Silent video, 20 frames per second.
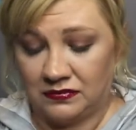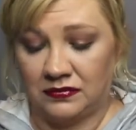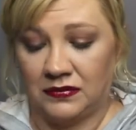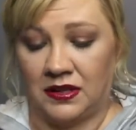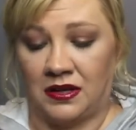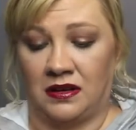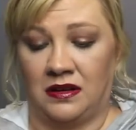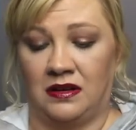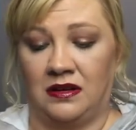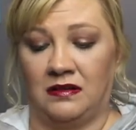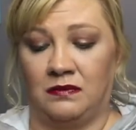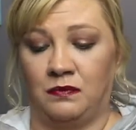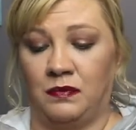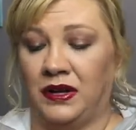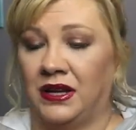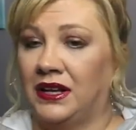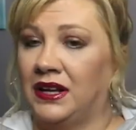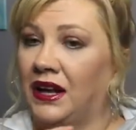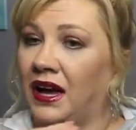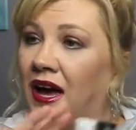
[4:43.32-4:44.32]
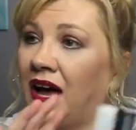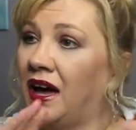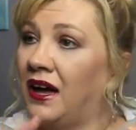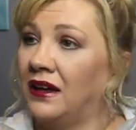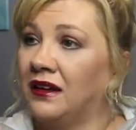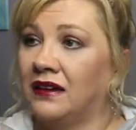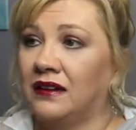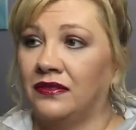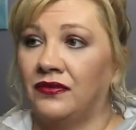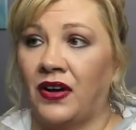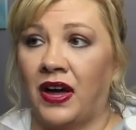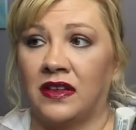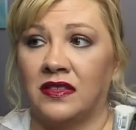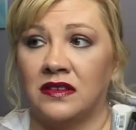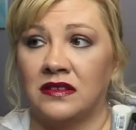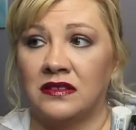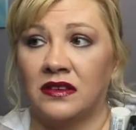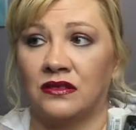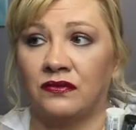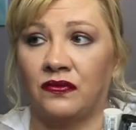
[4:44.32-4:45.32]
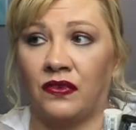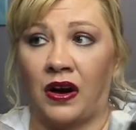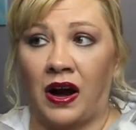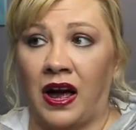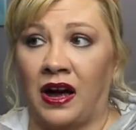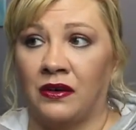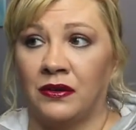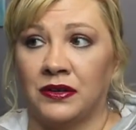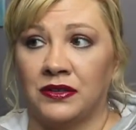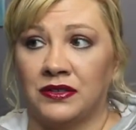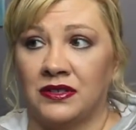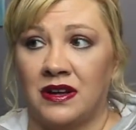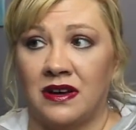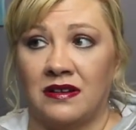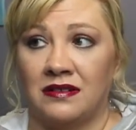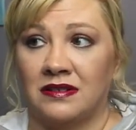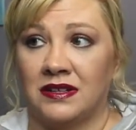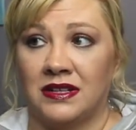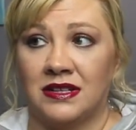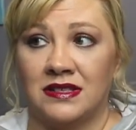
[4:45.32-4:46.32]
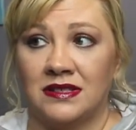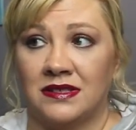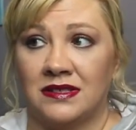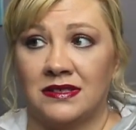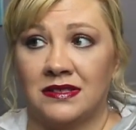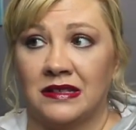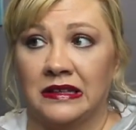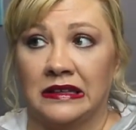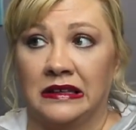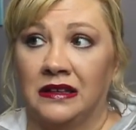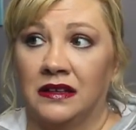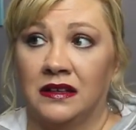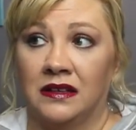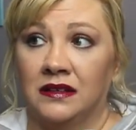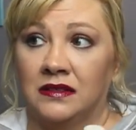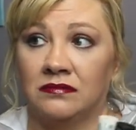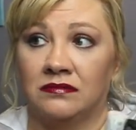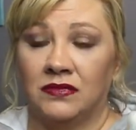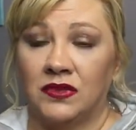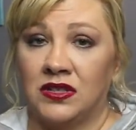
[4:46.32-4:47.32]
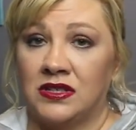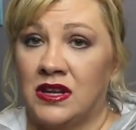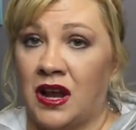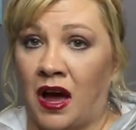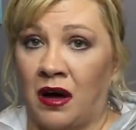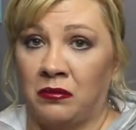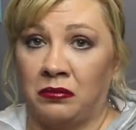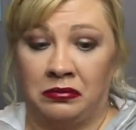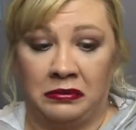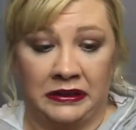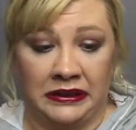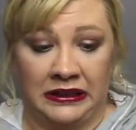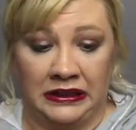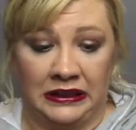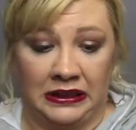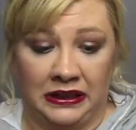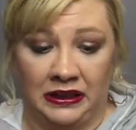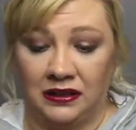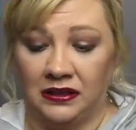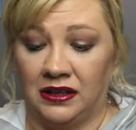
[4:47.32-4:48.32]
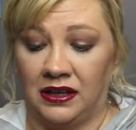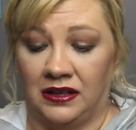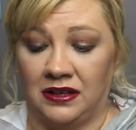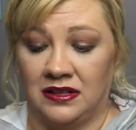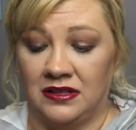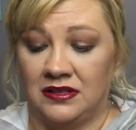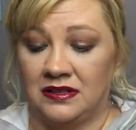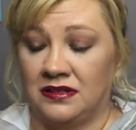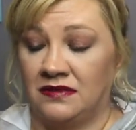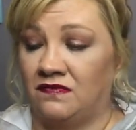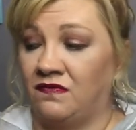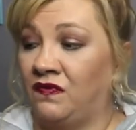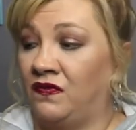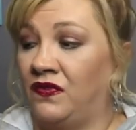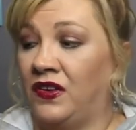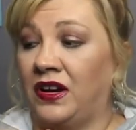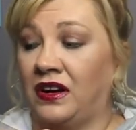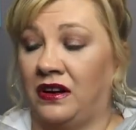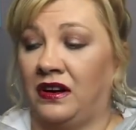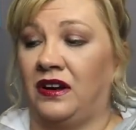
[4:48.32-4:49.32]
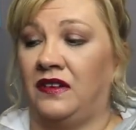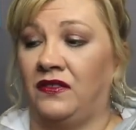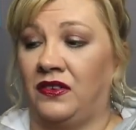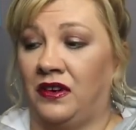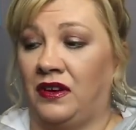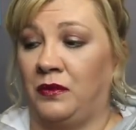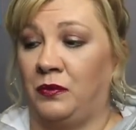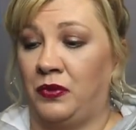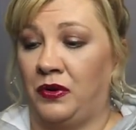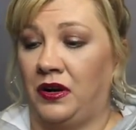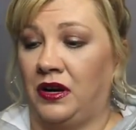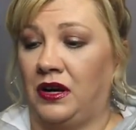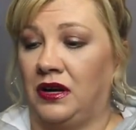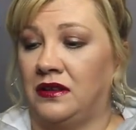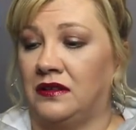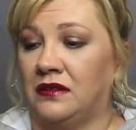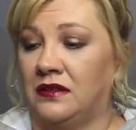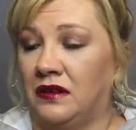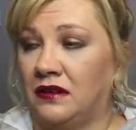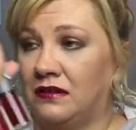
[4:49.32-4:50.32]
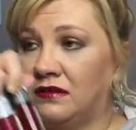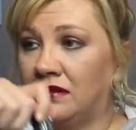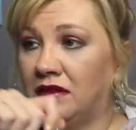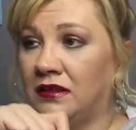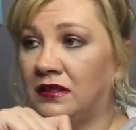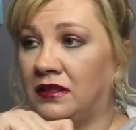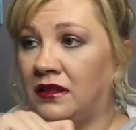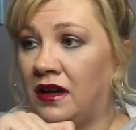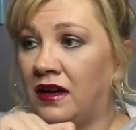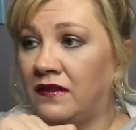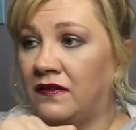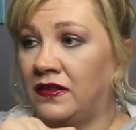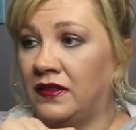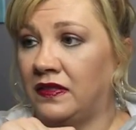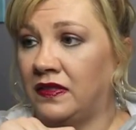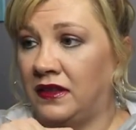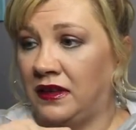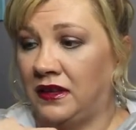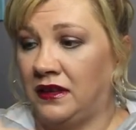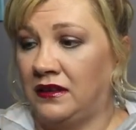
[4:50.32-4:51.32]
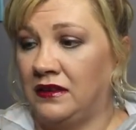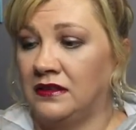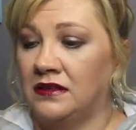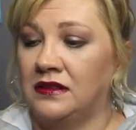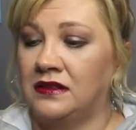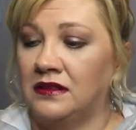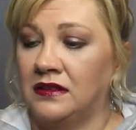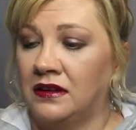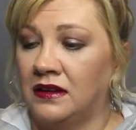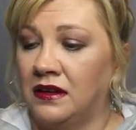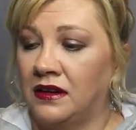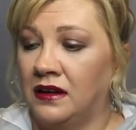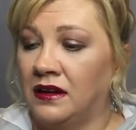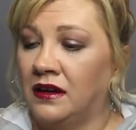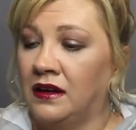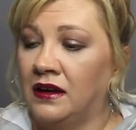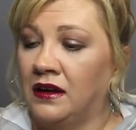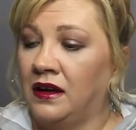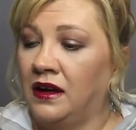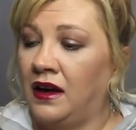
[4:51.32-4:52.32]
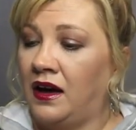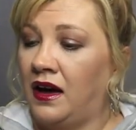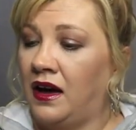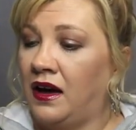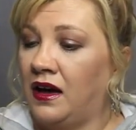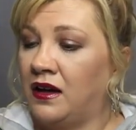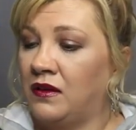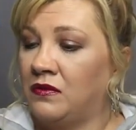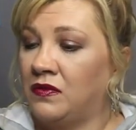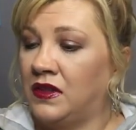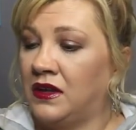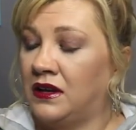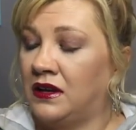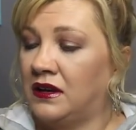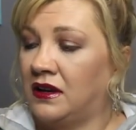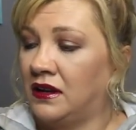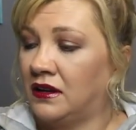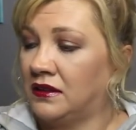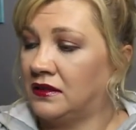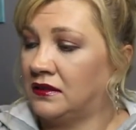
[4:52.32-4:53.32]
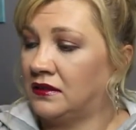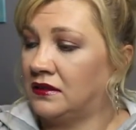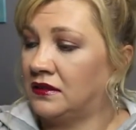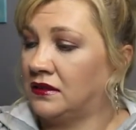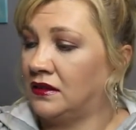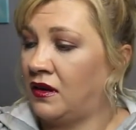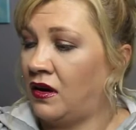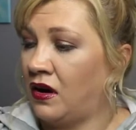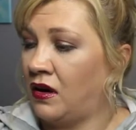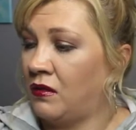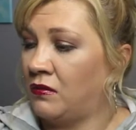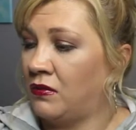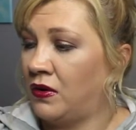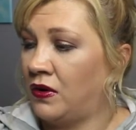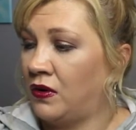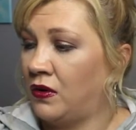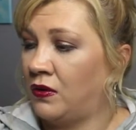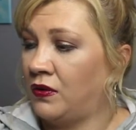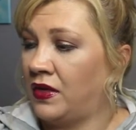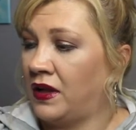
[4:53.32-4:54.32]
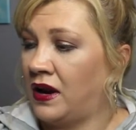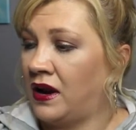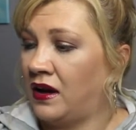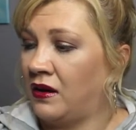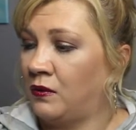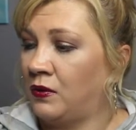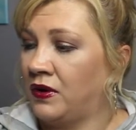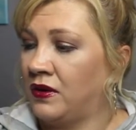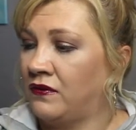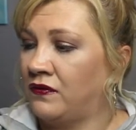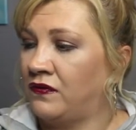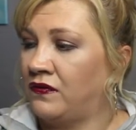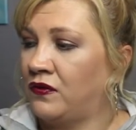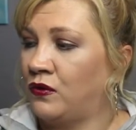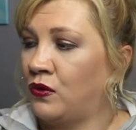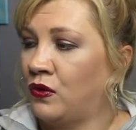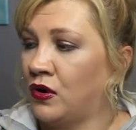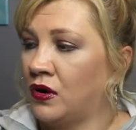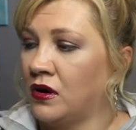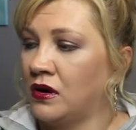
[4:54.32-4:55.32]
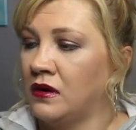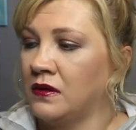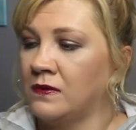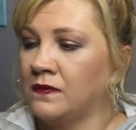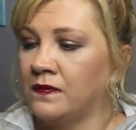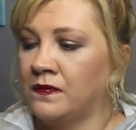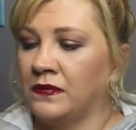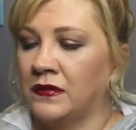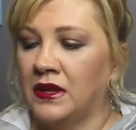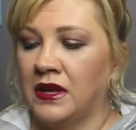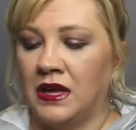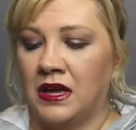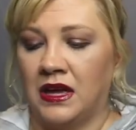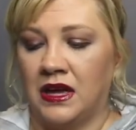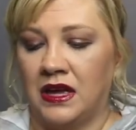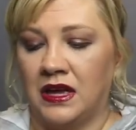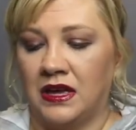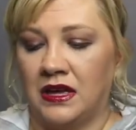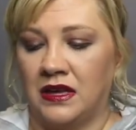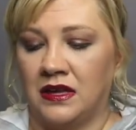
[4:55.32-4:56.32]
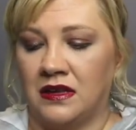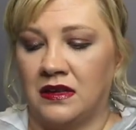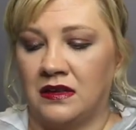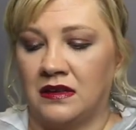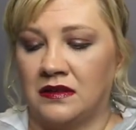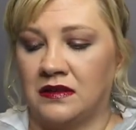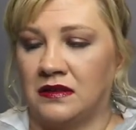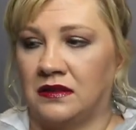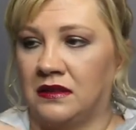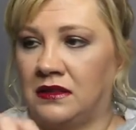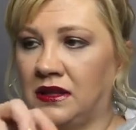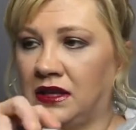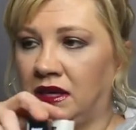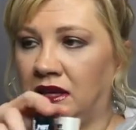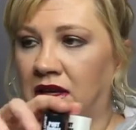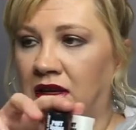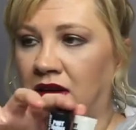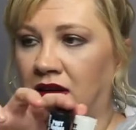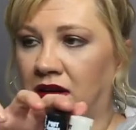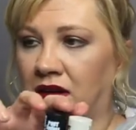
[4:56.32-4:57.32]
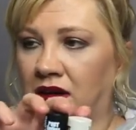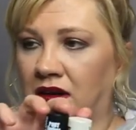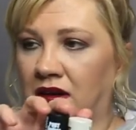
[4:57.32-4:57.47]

But I've had this on for hours now, and it's not bleeding, and it's very, very pretty. So loving these. The next combo that I went for is the